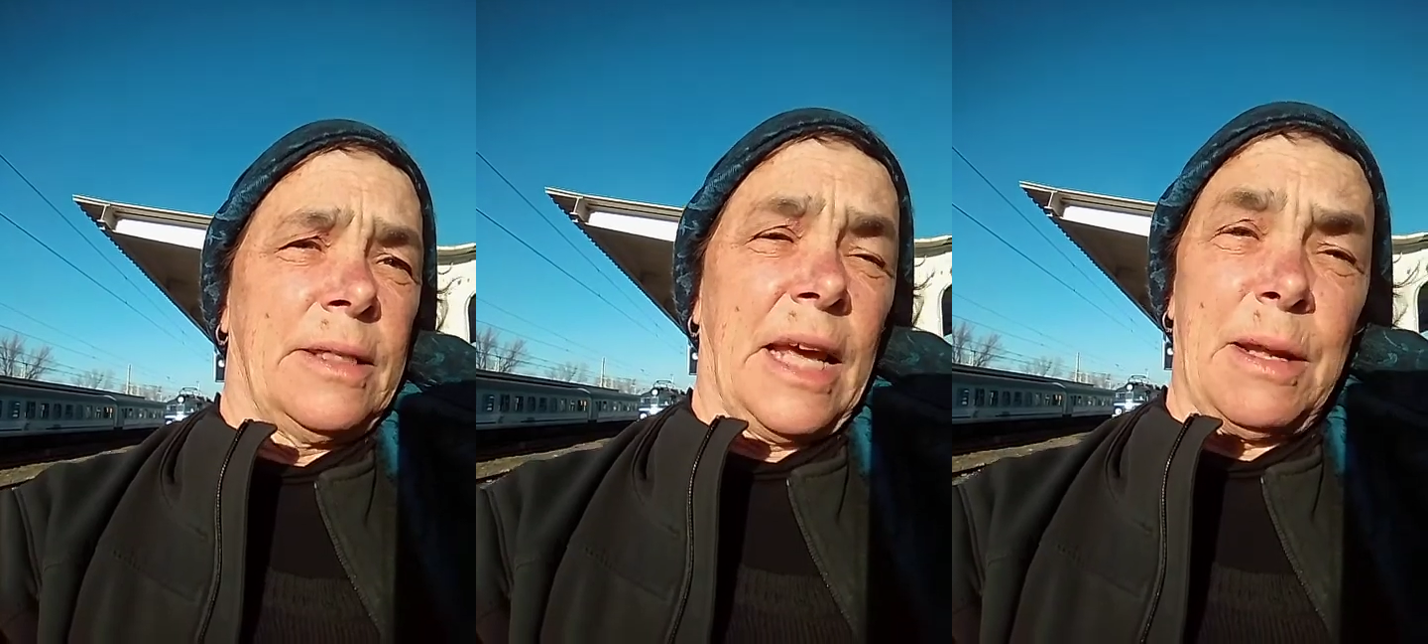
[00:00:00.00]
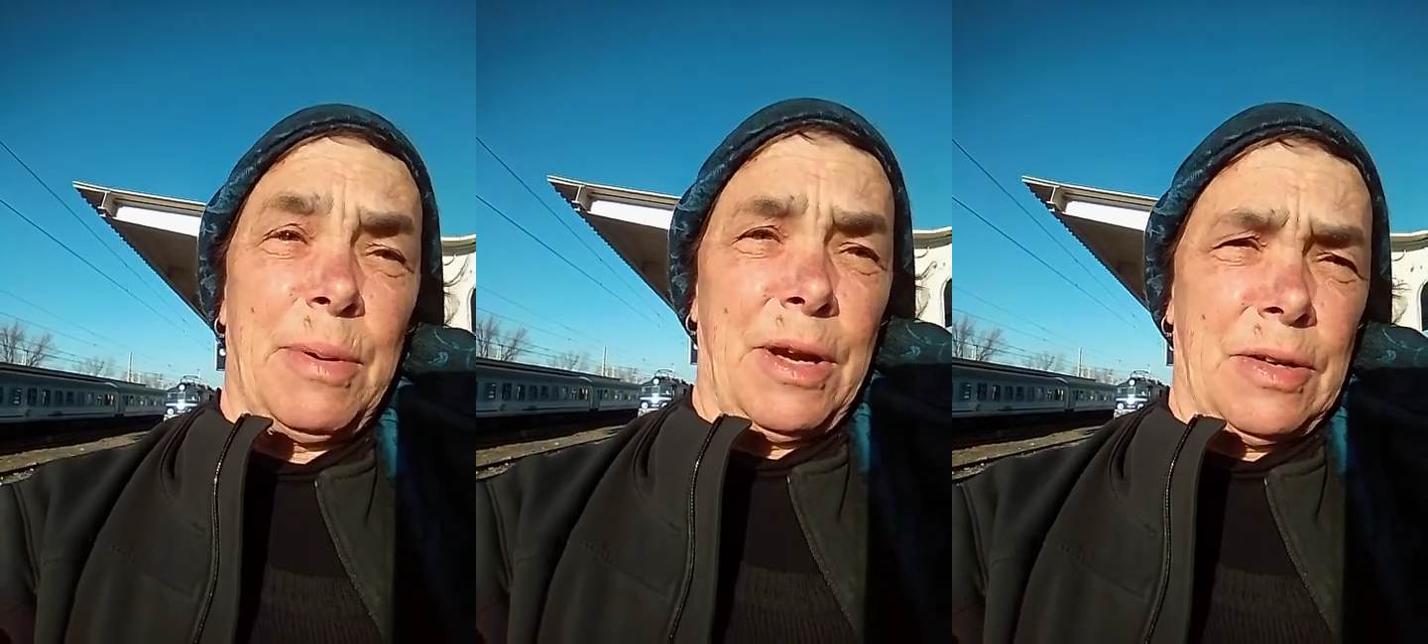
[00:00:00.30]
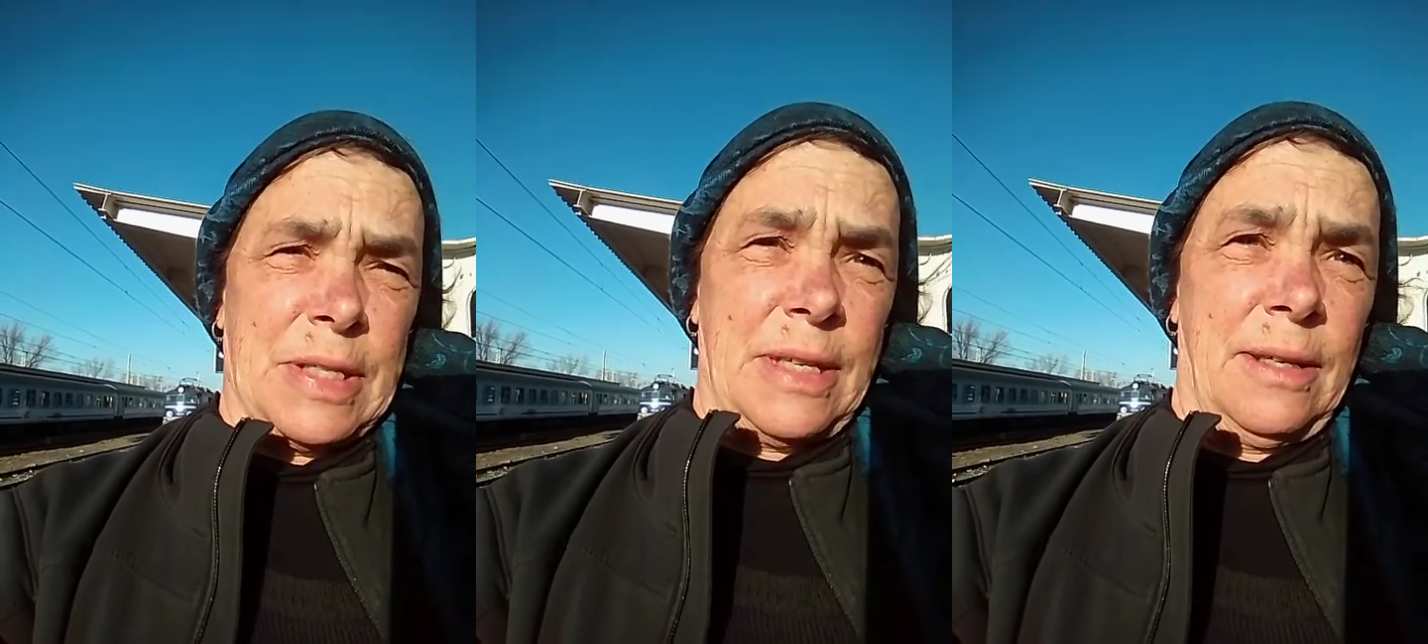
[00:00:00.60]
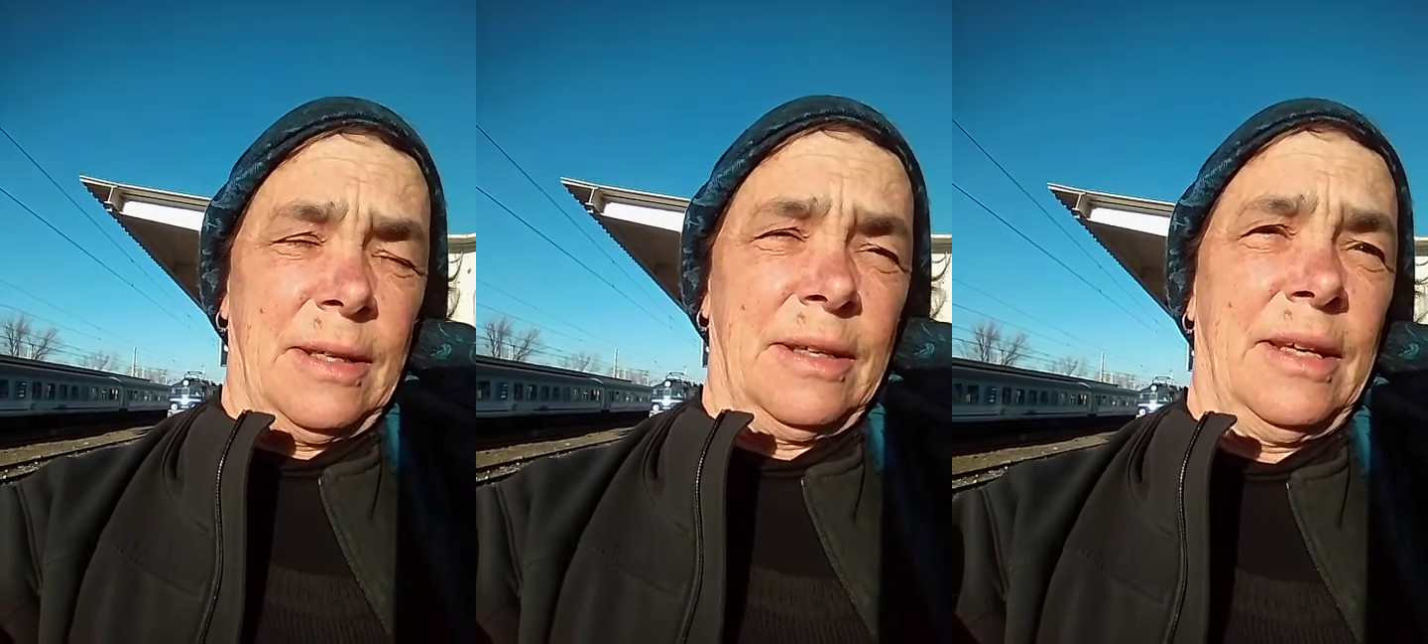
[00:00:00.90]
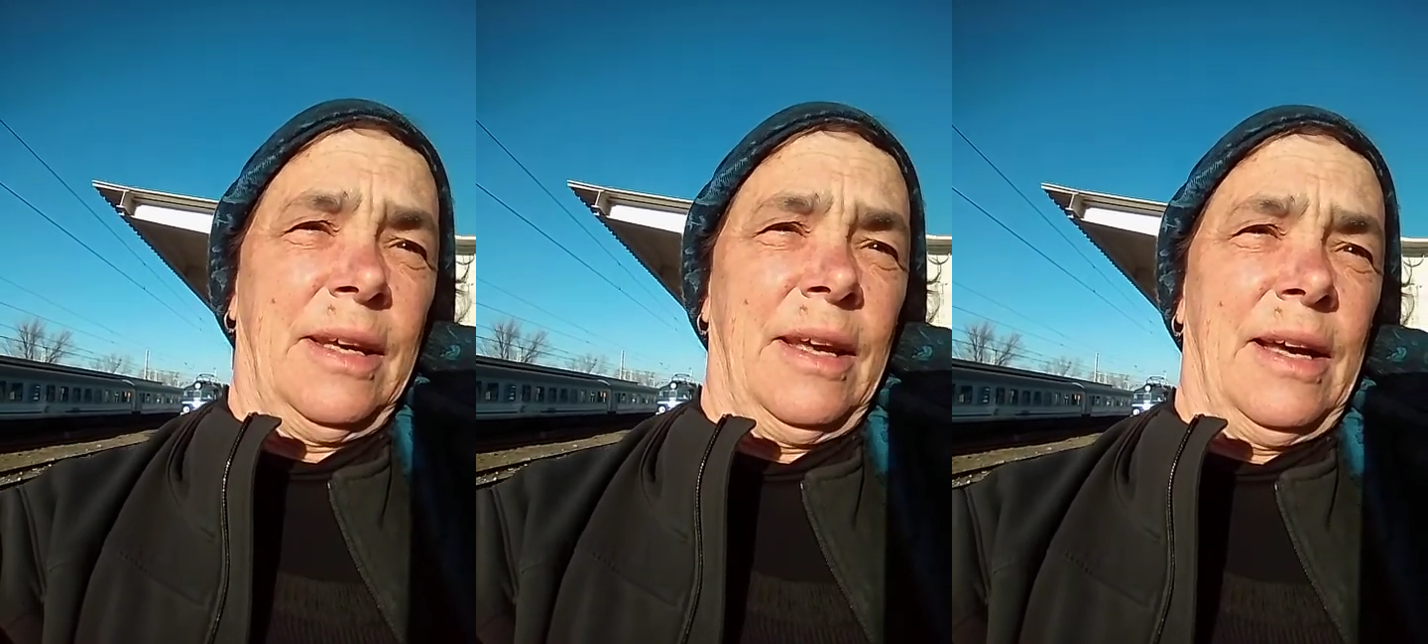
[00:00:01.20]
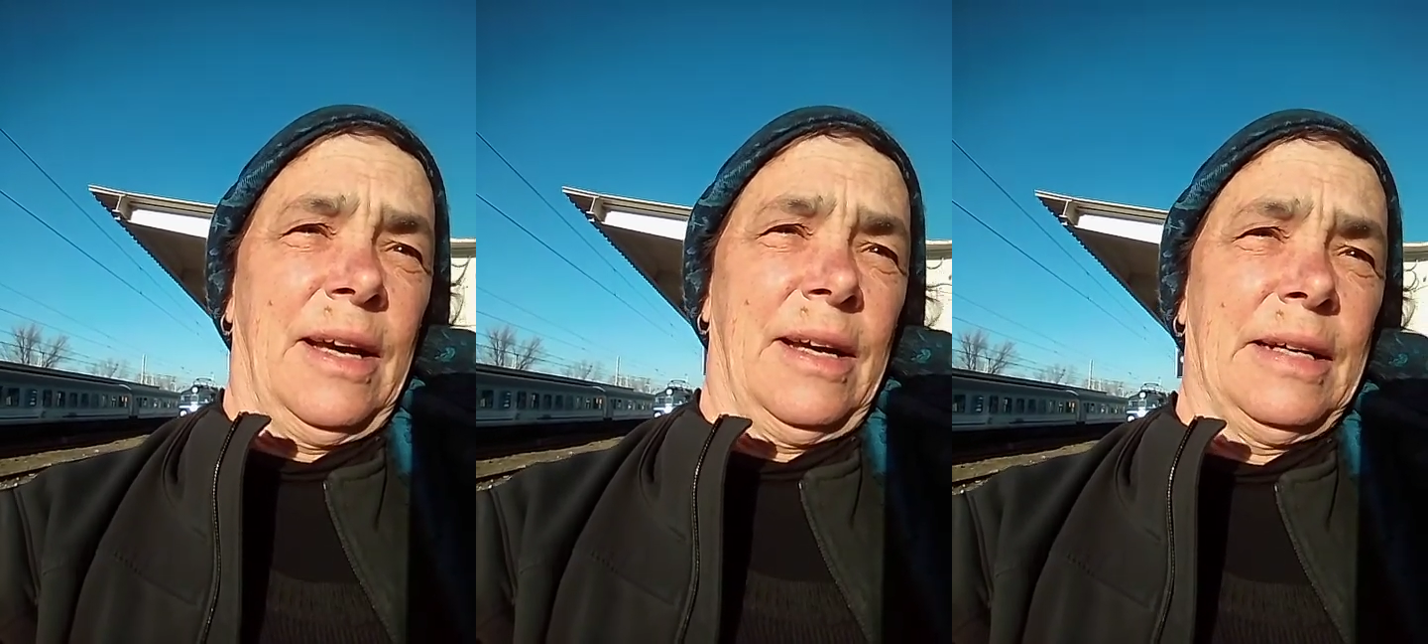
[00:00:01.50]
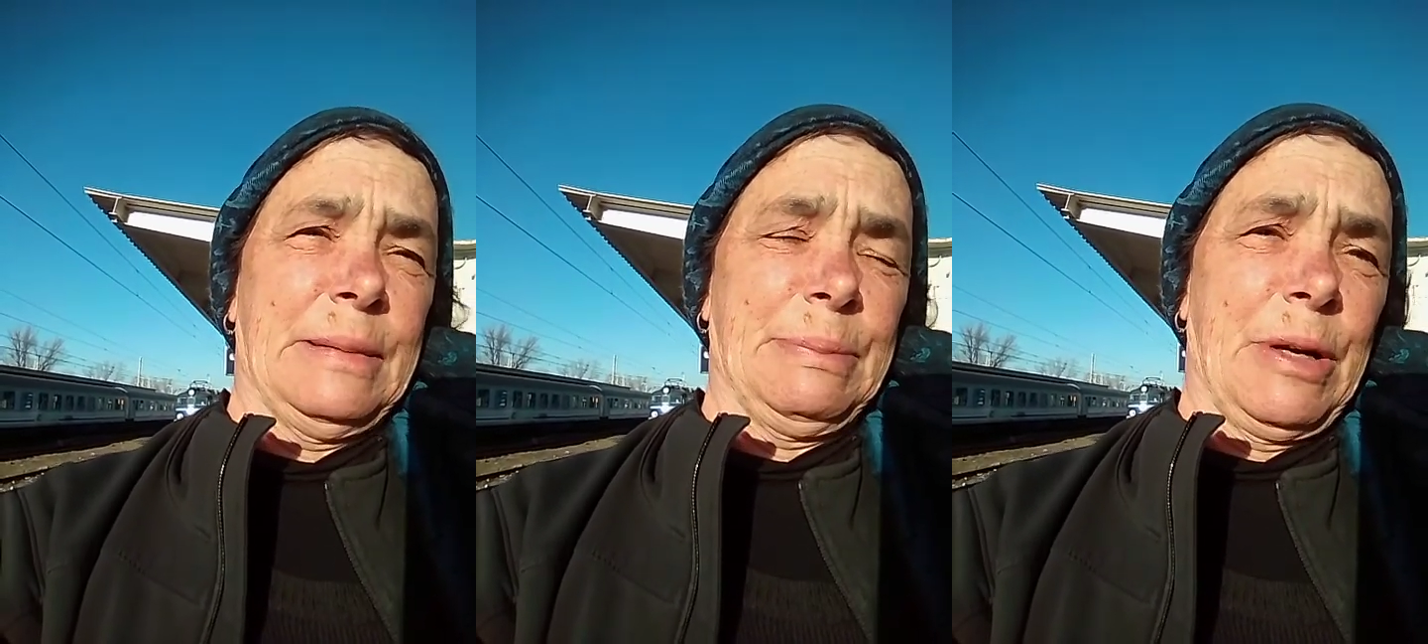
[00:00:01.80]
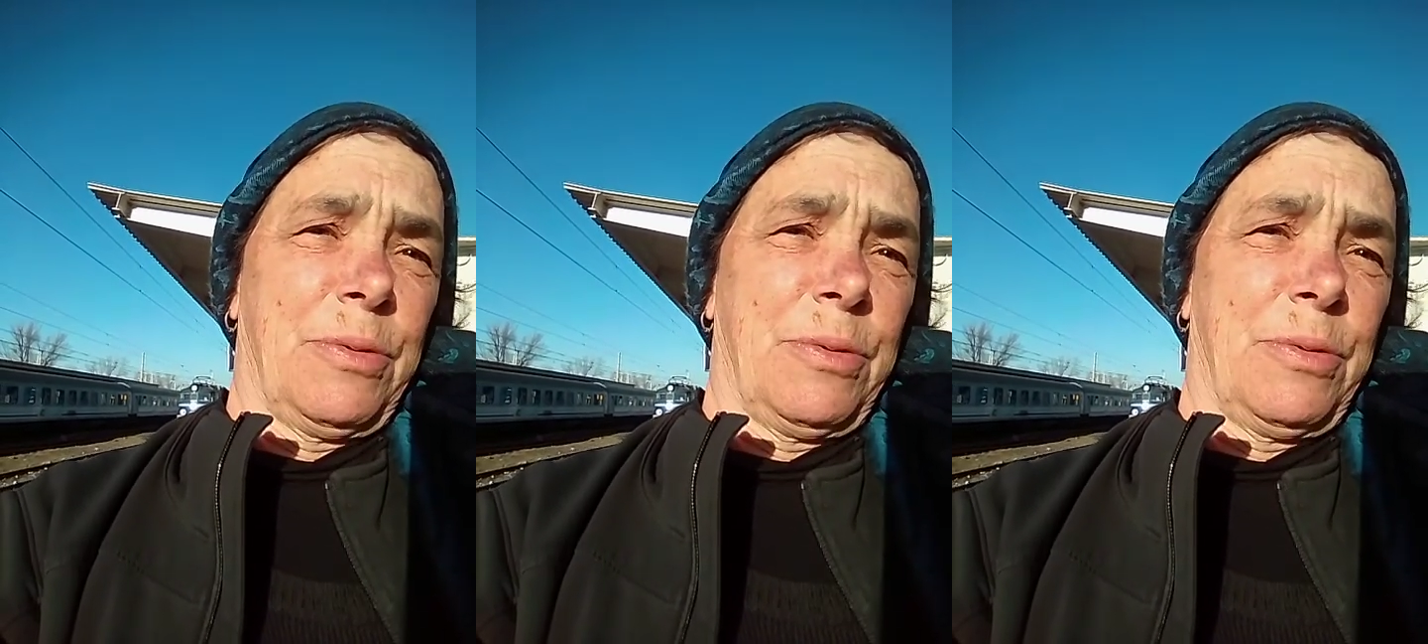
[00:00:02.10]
teddy bears, a